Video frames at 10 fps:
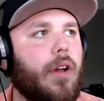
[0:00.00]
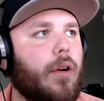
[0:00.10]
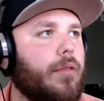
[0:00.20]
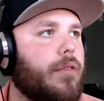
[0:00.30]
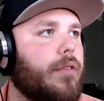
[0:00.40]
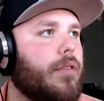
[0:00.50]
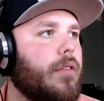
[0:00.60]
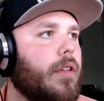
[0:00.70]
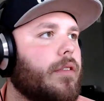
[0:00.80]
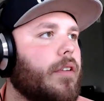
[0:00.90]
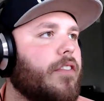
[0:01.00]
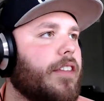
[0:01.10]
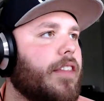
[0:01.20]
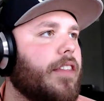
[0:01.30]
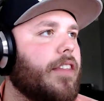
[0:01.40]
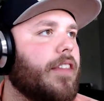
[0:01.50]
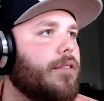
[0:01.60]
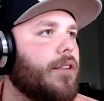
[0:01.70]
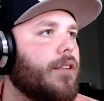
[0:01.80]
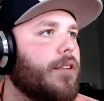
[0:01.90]
know, and stuff like that.
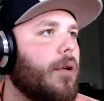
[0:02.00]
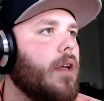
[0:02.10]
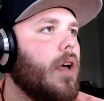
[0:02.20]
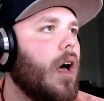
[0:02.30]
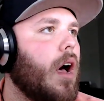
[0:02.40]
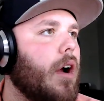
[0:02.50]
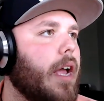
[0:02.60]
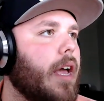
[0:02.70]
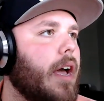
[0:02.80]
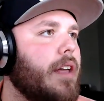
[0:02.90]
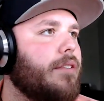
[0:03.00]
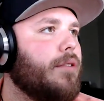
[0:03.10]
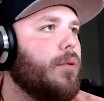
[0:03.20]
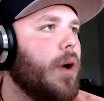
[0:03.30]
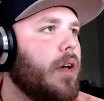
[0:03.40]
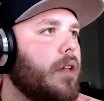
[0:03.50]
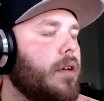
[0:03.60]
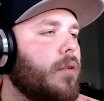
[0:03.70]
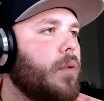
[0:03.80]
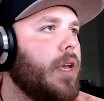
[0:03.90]
So, all right, guys.
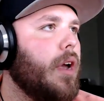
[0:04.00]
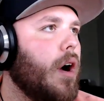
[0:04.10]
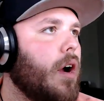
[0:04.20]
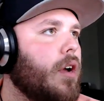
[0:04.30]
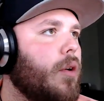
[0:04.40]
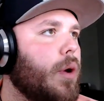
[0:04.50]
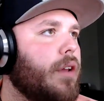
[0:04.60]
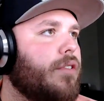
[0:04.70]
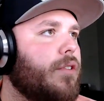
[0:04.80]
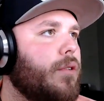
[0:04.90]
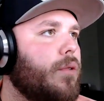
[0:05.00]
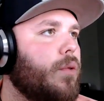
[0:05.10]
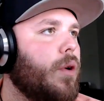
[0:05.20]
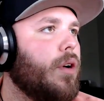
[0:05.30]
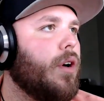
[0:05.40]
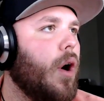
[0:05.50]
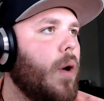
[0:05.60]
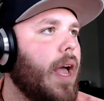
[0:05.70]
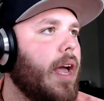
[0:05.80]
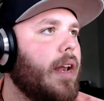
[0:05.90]
Well, we are going to
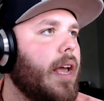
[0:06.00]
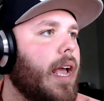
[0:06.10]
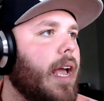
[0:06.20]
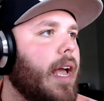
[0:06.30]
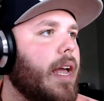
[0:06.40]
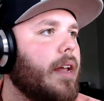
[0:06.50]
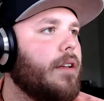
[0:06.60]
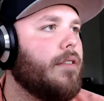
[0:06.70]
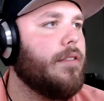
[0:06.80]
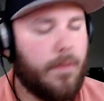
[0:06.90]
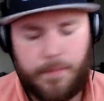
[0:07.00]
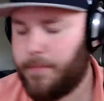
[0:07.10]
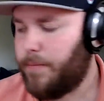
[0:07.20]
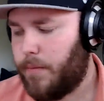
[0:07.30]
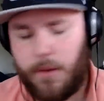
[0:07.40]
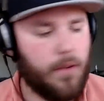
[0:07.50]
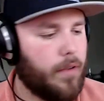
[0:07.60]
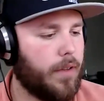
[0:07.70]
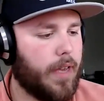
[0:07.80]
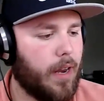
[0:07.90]
go ahead and
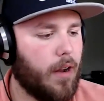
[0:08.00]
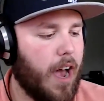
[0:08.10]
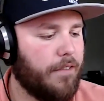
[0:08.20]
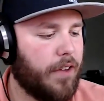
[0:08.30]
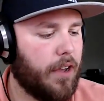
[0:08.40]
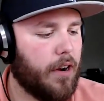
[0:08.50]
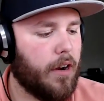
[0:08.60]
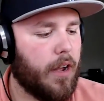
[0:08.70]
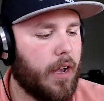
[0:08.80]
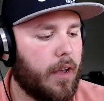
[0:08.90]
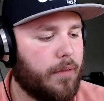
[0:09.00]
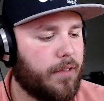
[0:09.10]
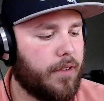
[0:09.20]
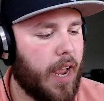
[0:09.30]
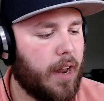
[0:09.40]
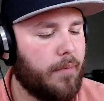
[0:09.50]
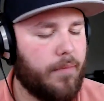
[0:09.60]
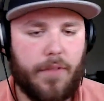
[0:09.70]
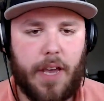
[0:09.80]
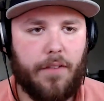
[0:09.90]
get off here.
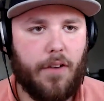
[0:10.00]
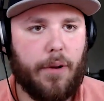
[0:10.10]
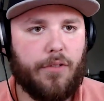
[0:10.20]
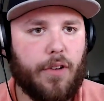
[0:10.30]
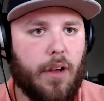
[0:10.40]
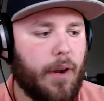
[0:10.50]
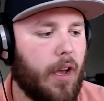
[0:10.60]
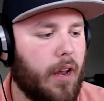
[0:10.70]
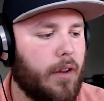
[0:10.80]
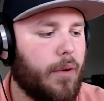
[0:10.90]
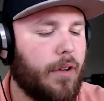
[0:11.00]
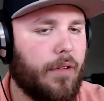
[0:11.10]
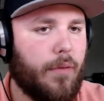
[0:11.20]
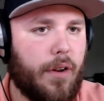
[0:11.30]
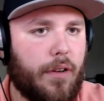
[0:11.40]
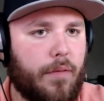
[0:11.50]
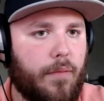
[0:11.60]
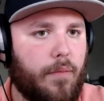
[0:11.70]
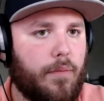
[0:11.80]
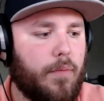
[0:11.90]
Stan, thank you very much for coming on. You
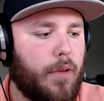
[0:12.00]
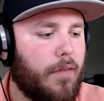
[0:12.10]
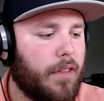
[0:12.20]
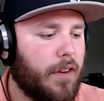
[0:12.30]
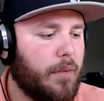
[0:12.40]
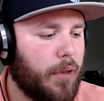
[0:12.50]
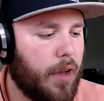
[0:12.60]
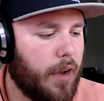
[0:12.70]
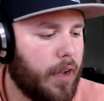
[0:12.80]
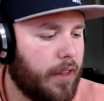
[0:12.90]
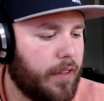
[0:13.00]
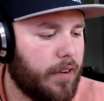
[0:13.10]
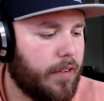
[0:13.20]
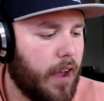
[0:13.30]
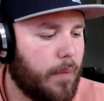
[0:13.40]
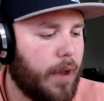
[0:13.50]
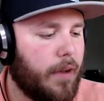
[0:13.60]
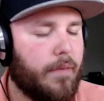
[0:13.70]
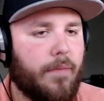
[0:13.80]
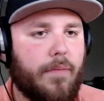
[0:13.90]
have anything to plug? Anything to talk
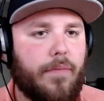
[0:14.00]
about?